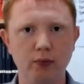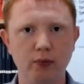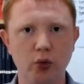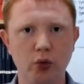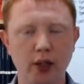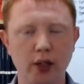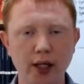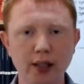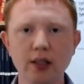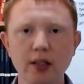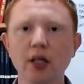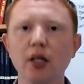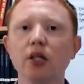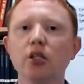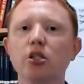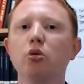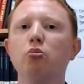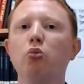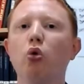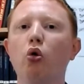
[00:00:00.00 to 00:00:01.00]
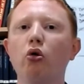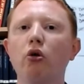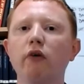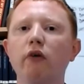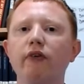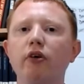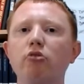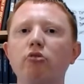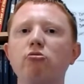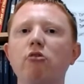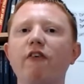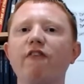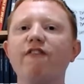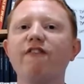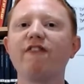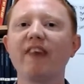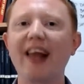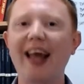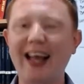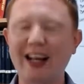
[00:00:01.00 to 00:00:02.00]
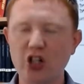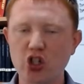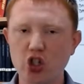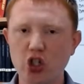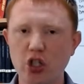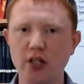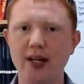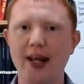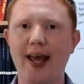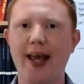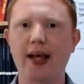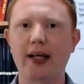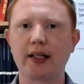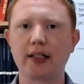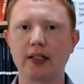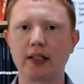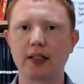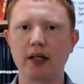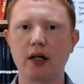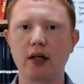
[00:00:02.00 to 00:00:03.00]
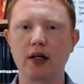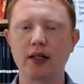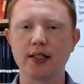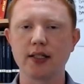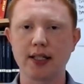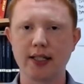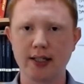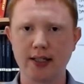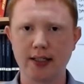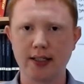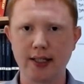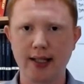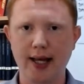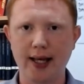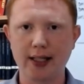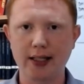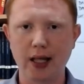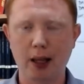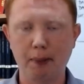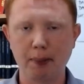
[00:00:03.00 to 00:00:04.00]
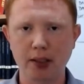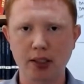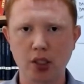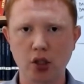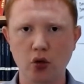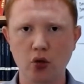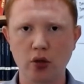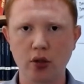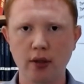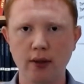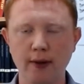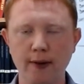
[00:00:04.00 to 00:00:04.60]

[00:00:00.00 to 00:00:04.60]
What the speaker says: Okay, so more of a reflection exercise in today's episode,